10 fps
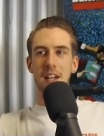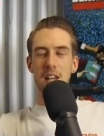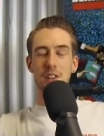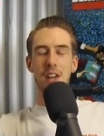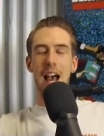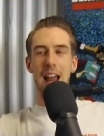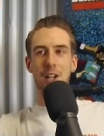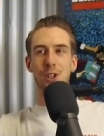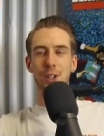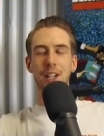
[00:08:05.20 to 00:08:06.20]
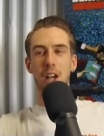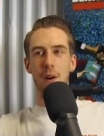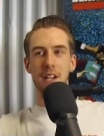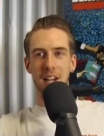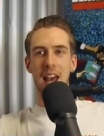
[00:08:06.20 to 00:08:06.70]
is actually
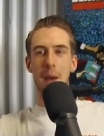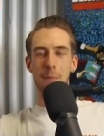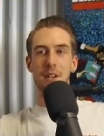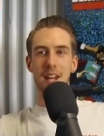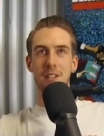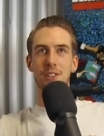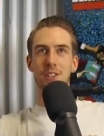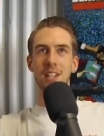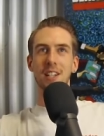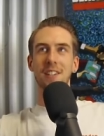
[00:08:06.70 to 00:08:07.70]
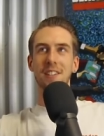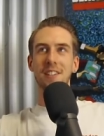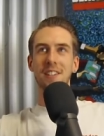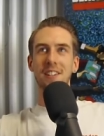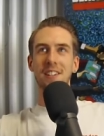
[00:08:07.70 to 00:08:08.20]
going to happen next year.
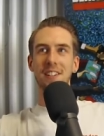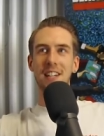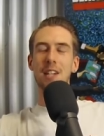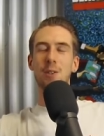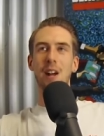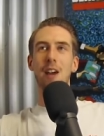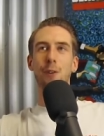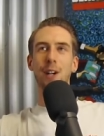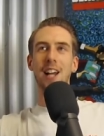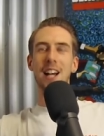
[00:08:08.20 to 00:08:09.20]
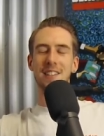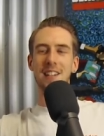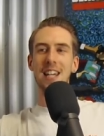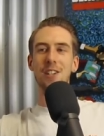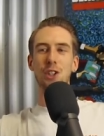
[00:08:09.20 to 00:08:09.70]
That's what I've realized.
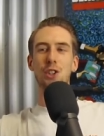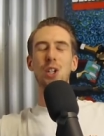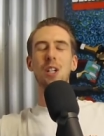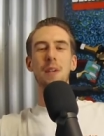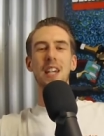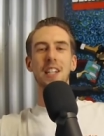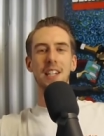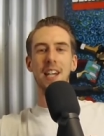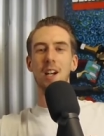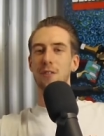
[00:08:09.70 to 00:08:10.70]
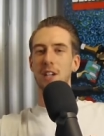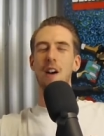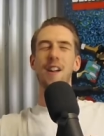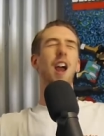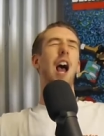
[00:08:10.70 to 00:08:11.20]
It just took me a year of
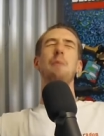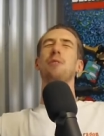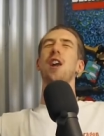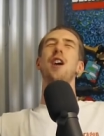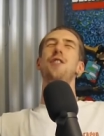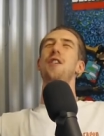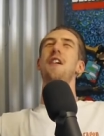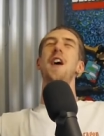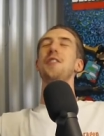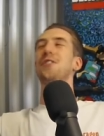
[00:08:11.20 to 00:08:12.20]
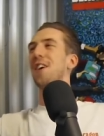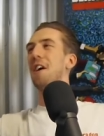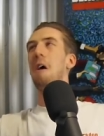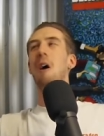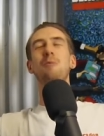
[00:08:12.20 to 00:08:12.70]
going, yeah, I'm going to do this.
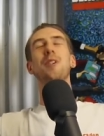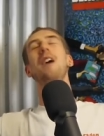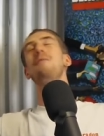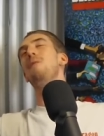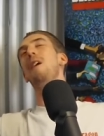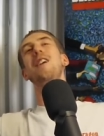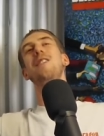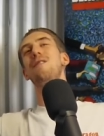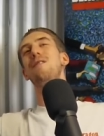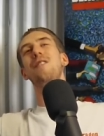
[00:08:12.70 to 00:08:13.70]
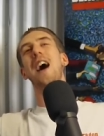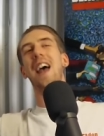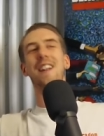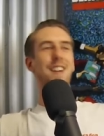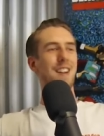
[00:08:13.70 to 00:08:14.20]
I'm getting ready to do that.